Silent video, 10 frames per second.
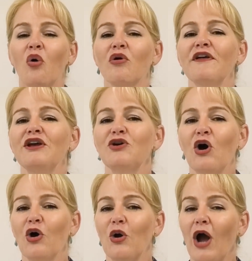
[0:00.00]
Well, there you
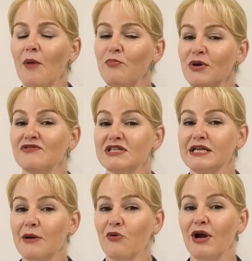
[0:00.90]
go, a bit of a
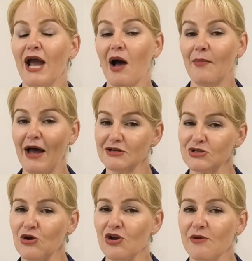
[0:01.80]
summary about
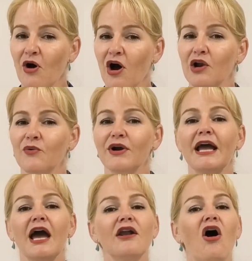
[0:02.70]
sodium
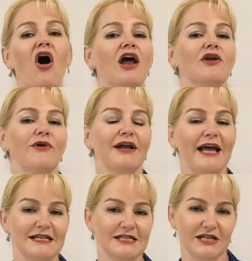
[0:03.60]
hyaluronate and
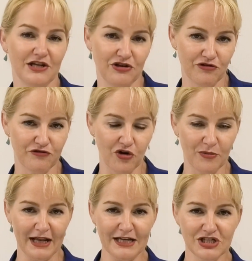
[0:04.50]
hyaluronic acid in your
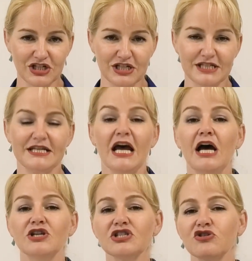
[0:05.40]
formulations.
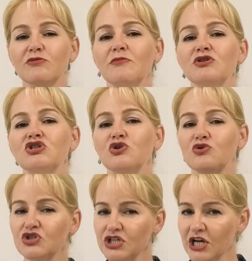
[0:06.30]
Just remember
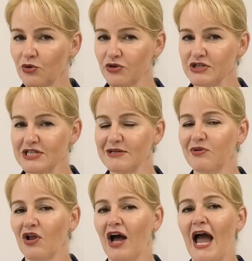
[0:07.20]
to check with the
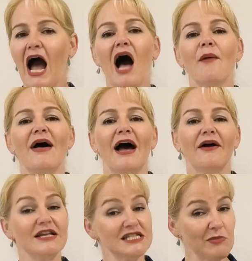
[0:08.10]
supplier
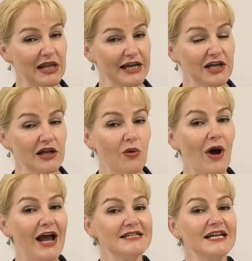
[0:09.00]
about its molecular
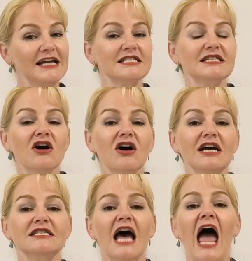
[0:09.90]
weight and
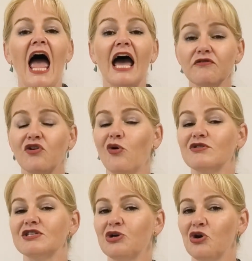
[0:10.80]
size, and of
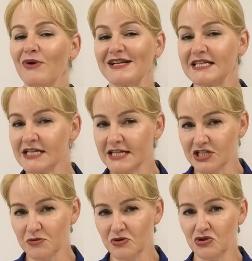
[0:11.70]
course the correct
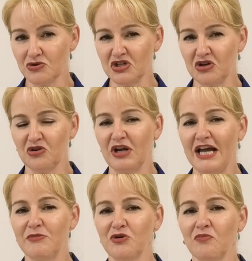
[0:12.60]
inky to be using on your
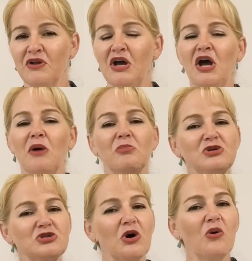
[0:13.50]
label.
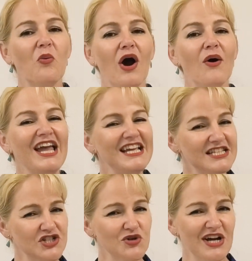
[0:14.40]
But don't worry, it
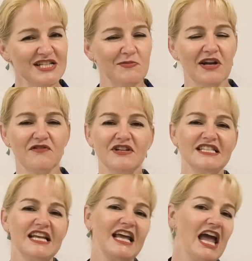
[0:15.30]
still has
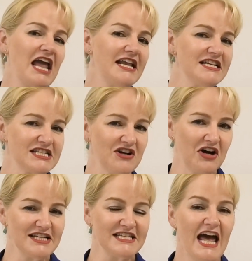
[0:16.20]
benefits at any
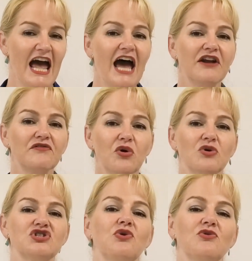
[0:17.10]
size, and of
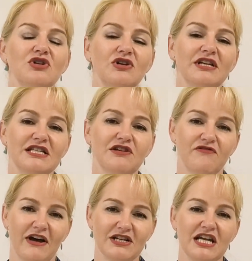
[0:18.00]
course you also need to
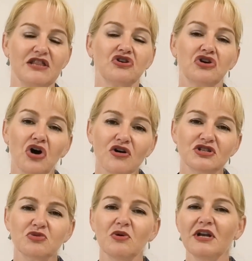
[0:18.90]
factor in the
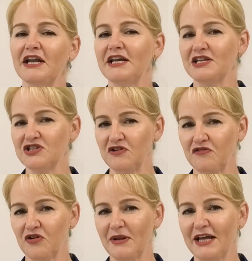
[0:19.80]
cost when adding it into your
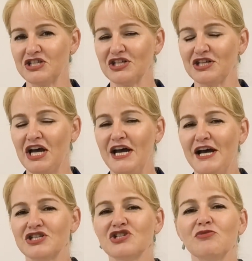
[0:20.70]
formulation.
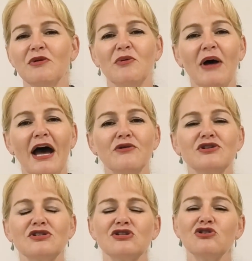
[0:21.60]
Just remember,
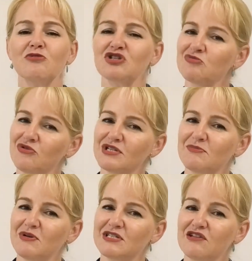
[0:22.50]
powders are so much more
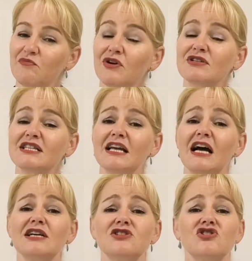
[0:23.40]
expensive because they
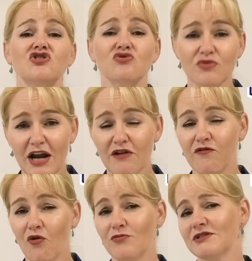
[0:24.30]
are straight
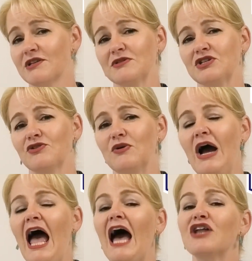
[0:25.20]
forms of the material
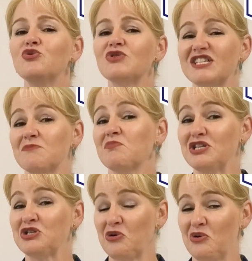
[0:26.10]
and you
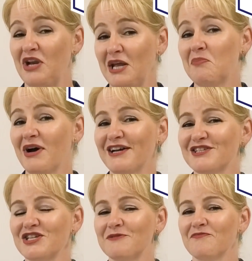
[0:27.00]
simply don't need
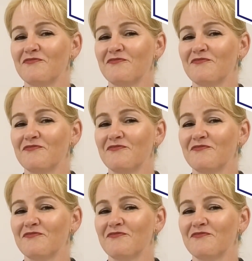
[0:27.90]
much.